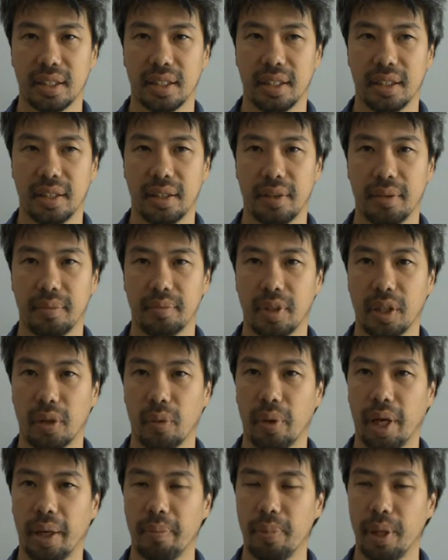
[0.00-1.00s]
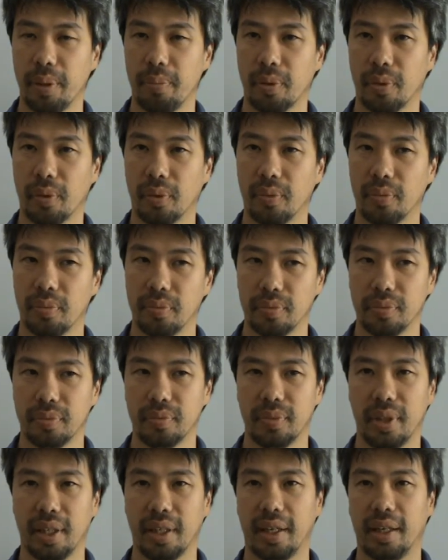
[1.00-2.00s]
um, in a way people
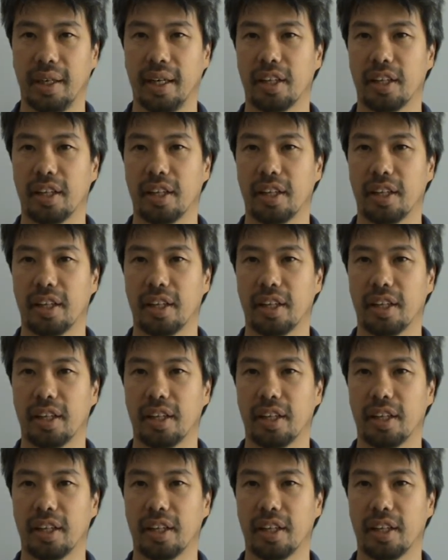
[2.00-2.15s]
yeah,